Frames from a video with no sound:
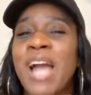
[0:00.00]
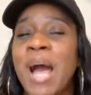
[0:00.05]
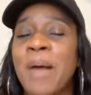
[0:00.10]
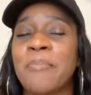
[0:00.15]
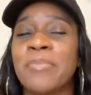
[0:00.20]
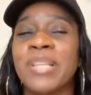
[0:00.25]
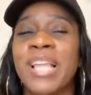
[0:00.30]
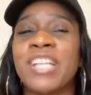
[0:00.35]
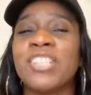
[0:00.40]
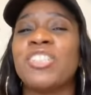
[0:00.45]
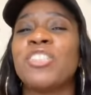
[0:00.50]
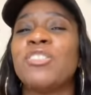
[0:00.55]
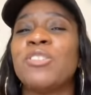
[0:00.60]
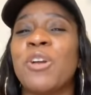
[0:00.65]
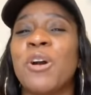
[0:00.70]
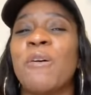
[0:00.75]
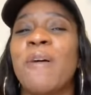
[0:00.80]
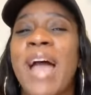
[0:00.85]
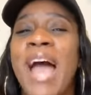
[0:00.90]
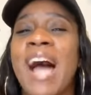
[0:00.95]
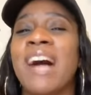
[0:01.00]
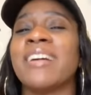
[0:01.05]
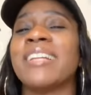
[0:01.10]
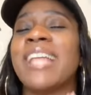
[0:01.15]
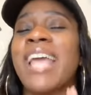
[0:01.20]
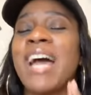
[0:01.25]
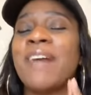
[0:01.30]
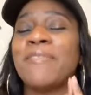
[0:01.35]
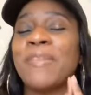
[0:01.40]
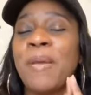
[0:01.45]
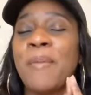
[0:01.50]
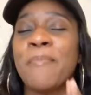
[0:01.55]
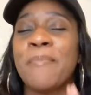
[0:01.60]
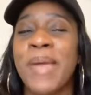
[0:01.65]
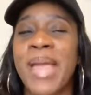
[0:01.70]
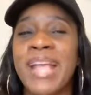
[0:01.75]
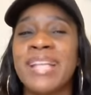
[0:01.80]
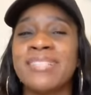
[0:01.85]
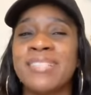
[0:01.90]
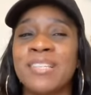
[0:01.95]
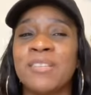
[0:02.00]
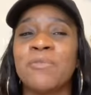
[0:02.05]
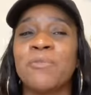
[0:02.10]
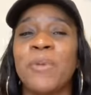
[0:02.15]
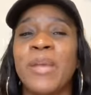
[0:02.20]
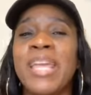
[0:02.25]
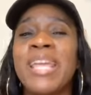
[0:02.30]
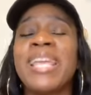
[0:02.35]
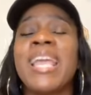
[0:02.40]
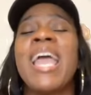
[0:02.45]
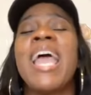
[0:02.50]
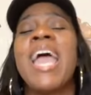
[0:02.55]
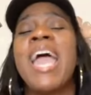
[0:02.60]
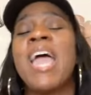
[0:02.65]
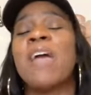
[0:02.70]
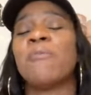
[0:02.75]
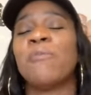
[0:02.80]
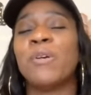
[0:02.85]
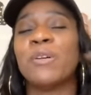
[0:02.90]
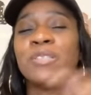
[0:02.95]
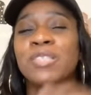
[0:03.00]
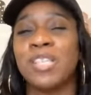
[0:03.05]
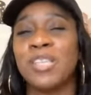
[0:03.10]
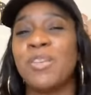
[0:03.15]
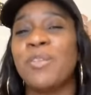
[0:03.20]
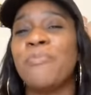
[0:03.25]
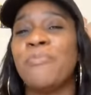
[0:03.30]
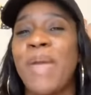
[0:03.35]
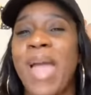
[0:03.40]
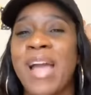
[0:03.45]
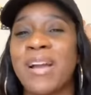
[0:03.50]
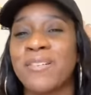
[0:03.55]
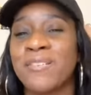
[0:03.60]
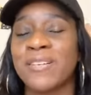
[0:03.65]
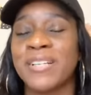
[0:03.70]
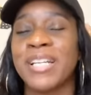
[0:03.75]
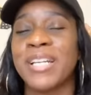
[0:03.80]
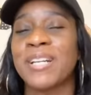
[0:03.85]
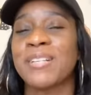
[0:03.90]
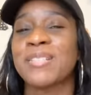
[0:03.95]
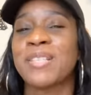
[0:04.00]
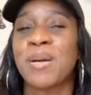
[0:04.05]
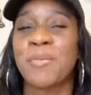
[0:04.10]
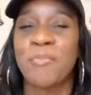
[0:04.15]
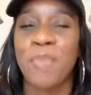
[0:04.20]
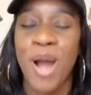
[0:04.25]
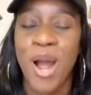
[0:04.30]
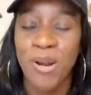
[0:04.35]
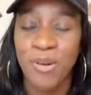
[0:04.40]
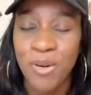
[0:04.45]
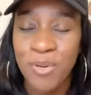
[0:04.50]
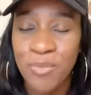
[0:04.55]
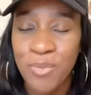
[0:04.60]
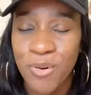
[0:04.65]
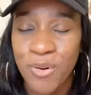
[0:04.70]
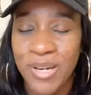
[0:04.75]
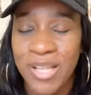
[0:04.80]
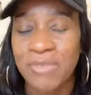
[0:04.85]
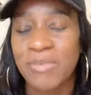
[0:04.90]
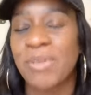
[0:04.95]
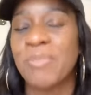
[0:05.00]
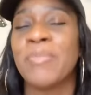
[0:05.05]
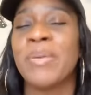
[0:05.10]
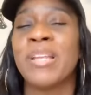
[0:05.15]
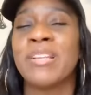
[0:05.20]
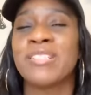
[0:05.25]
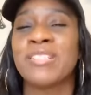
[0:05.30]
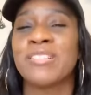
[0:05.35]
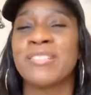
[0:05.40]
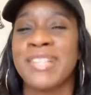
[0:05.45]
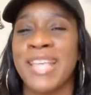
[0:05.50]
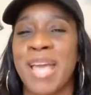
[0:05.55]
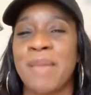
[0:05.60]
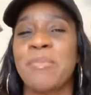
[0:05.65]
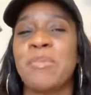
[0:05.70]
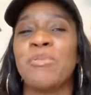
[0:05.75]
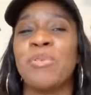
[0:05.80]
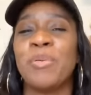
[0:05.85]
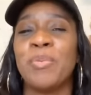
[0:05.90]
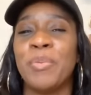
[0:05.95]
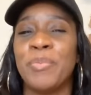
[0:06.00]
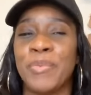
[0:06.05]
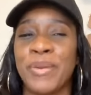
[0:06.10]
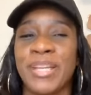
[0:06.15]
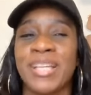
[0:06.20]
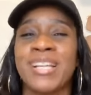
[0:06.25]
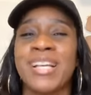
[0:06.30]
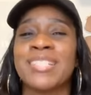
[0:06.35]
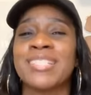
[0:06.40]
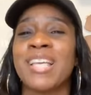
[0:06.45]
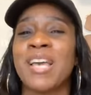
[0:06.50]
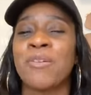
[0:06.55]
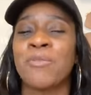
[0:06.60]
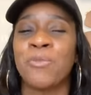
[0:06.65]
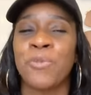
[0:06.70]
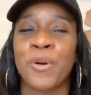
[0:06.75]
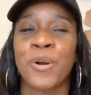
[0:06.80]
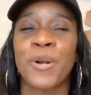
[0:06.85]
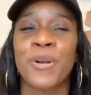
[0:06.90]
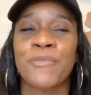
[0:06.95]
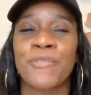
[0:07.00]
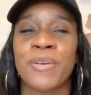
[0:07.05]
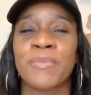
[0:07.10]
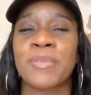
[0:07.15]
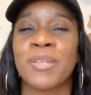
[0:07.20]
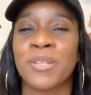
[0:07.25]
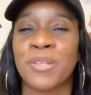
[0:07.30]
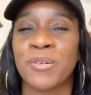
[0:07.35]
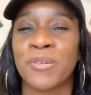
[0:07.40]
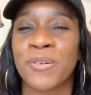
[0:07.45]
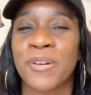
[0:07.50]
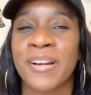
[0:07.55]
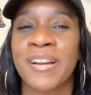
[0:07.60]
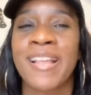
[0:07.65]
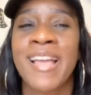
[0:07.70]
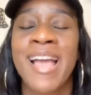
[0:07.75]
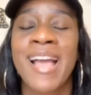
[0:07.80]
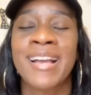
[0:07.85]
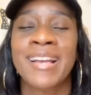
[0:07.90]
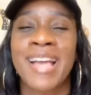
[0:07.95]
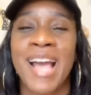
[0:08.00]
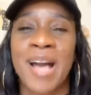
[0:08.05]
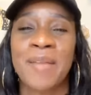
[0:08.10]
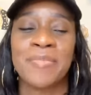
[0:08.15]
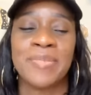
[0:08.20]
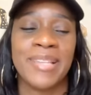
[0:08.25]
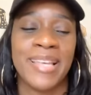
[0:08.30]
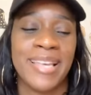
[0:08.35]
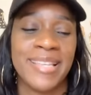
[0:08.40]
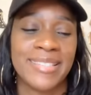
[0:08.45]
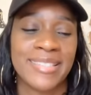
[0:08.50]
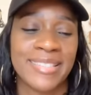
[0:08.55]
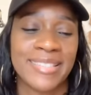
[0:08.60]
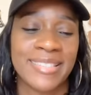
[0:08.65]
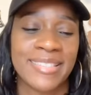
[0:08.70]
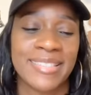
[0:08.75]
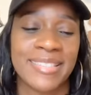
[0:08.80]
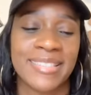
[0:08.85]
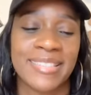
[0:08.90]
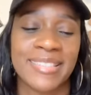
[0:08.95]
God bless you. Go out and have an amazing week, and we'll see you back on here tomorrow morning when Minister Tammy will be bringing us a word from the Lord. God bless.